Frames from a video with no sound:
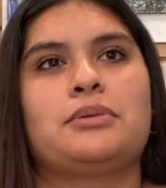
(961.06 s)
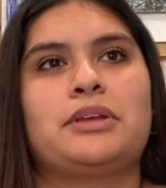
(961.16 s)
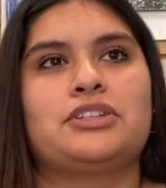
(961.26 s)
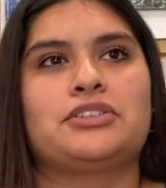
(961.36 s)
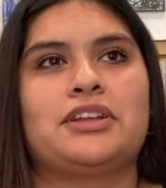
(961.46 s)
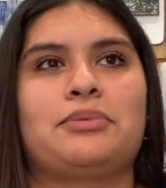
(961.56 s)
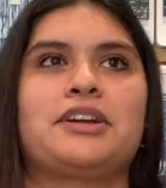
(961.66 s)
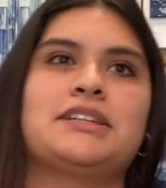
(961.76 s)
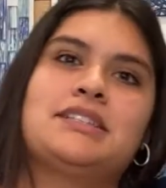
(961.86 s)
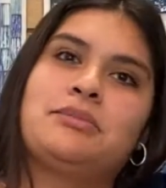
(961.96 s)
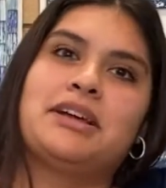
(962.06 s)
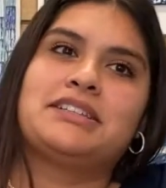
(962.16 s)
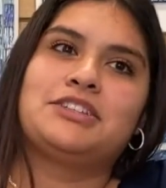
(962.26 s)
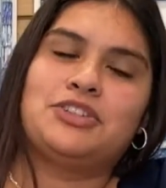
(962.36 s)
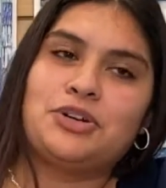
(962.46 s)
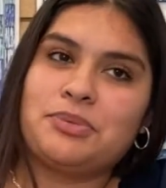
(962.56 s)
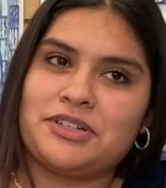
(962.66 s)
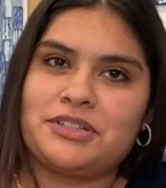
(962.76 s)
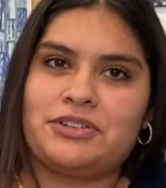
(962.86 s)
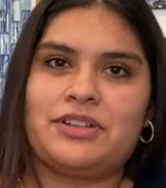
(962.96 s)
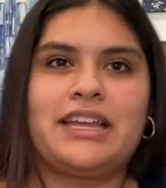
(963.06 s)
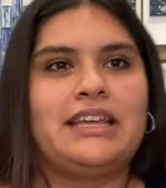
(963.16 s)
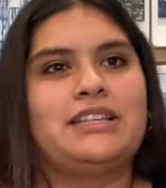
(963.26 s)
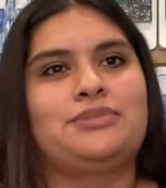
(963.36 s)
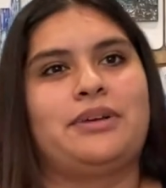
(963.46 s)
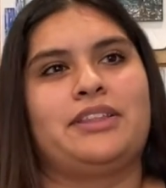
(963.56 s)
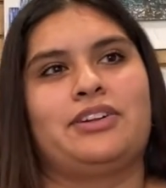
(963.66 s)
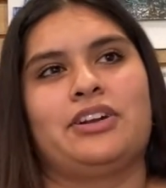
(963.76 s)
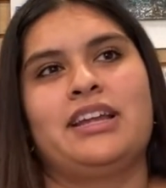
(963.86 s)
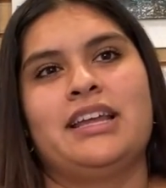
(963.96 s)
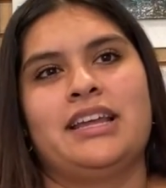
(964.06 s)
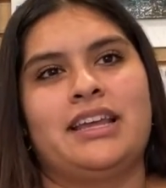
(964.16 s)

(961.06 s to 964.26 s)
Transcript: to make sure that we're customizing your personal likings, whether